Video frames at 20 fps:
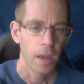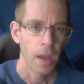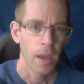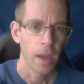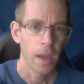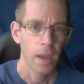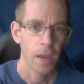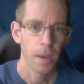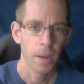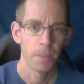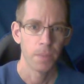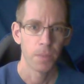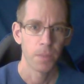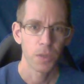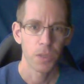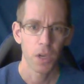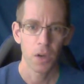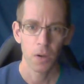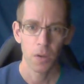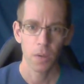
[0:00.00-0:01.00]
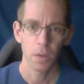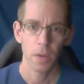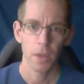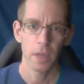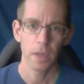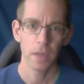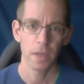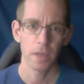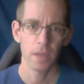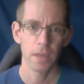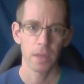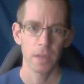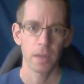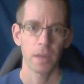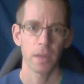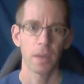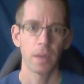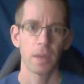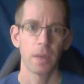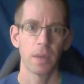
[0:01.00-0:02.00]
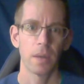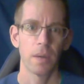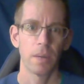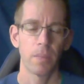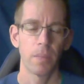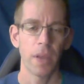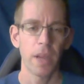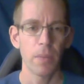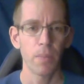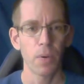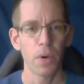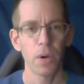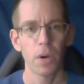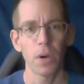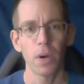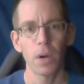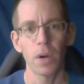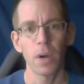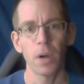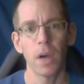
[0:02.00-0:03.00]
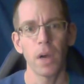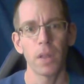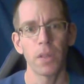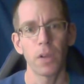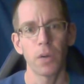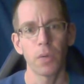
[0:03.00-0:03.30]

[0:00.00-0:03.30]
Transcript: Um, so his paper on